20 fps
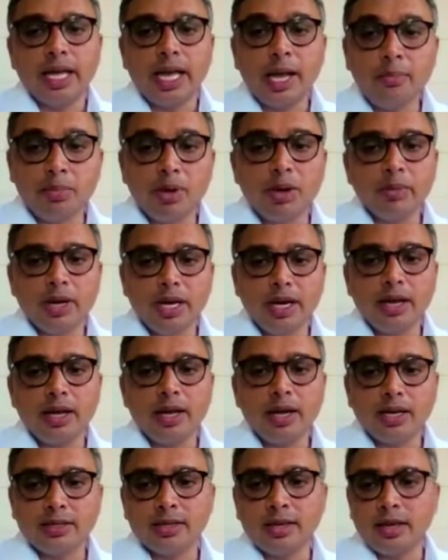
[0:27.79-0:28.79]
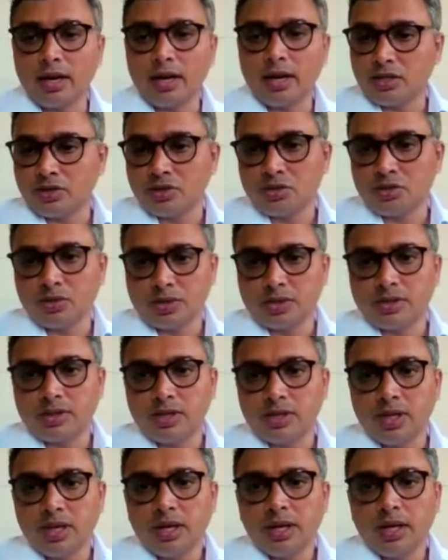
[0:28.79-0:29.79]
implementing at the
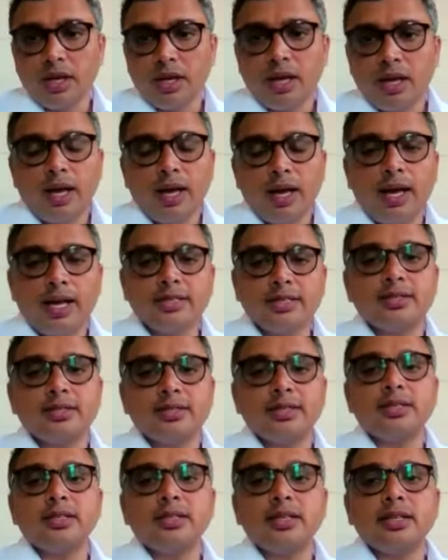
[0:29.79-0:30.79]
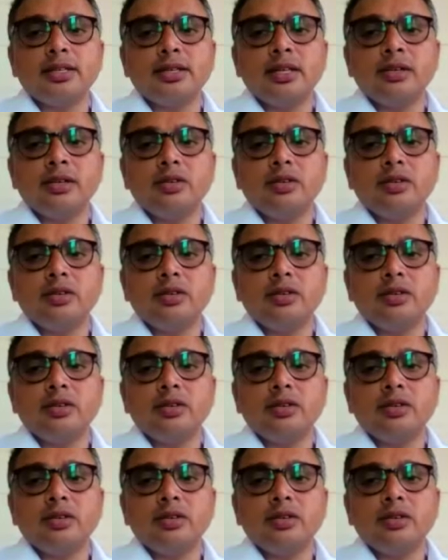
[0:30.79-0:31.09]
grassroots. As a